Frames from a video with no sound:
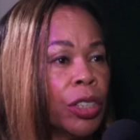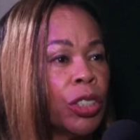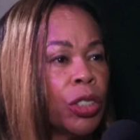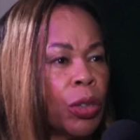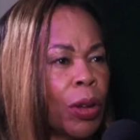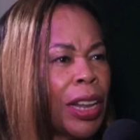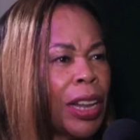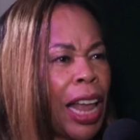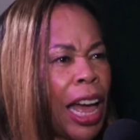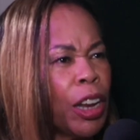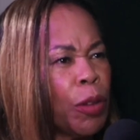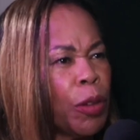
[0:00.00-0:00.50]

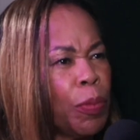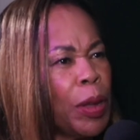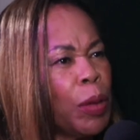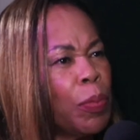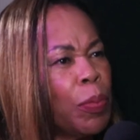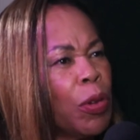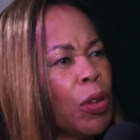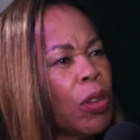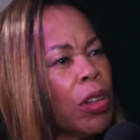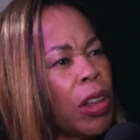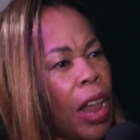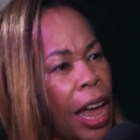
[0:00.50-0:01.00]
So a lot of
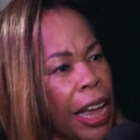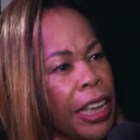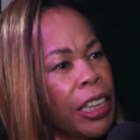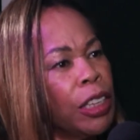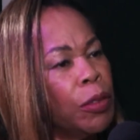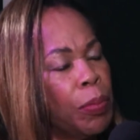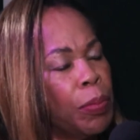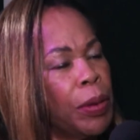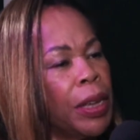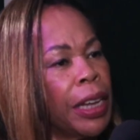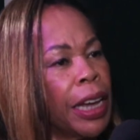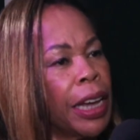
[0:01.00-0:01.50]
people
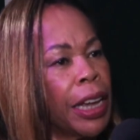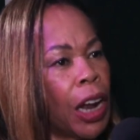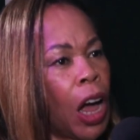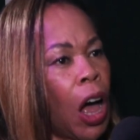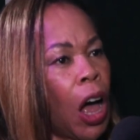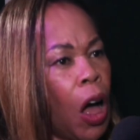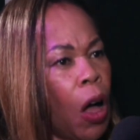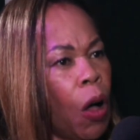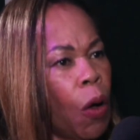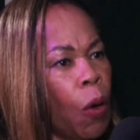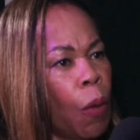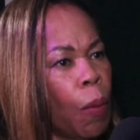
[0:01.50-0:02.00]
like being at
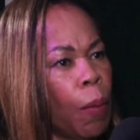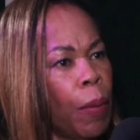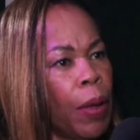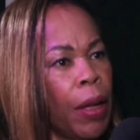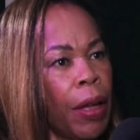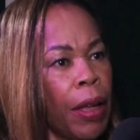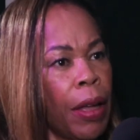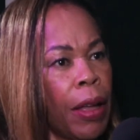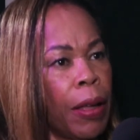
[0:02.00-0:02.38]
home